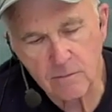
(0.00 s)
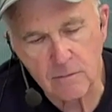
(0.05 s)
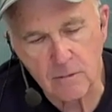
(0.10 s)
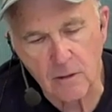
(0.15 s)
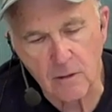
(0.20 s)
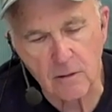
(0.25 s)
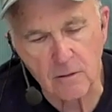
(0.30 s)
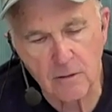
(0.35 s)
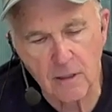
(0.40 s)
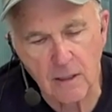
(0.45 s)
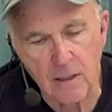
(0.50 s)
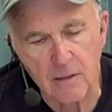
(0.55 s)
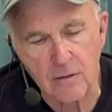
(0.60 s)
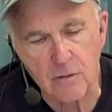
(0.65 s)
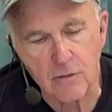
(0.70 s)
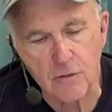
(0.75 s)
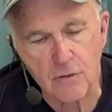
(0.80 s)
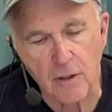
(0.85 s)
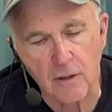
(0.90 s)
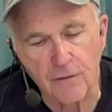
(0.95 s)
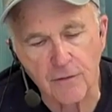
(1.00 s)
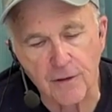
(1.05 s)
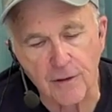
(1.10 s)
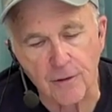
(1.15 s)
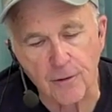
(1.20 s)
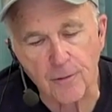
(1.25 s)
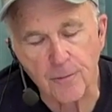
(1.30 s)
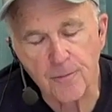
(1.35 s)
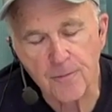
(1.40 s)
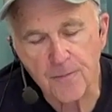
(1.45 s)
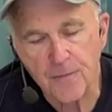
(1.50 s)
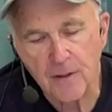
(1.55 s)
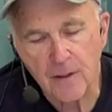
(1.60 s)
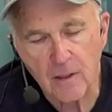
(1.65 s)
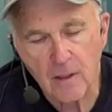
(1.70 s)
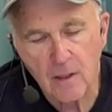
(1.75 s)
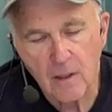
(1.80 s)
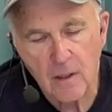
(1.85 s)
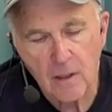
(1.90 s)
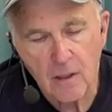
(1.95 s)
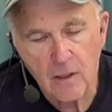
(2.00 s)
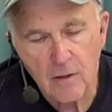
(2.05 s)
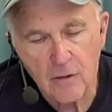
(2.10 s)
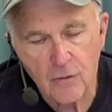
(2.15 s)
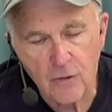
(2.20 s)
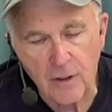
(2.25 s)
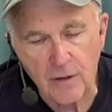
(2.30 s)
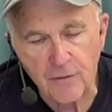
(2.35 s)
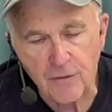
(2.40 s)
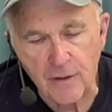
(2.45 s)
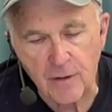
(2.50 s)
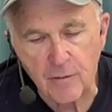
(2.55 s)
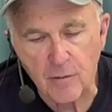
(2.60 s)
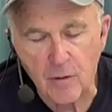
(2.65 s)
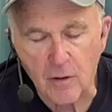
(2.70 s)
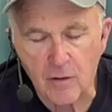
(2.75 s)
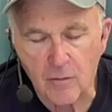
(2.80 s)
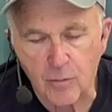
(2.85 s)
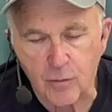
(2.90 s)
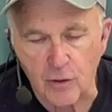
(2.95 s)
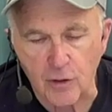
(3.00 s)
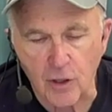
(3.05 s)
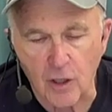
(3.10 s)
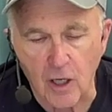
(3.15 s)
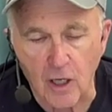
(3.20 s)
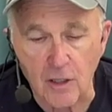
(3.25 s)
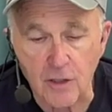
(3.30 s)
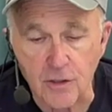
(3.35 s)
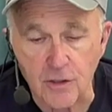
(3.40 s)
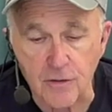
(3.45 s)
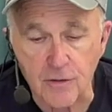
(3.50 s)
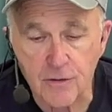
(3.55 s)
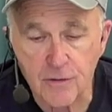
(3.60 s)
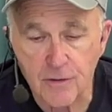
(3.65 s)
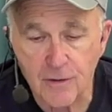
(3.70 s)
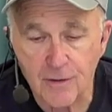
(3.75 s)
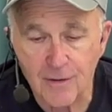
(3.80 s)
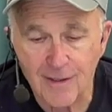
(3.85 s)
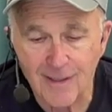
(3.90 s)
all kinds of stuff here, safety precautions.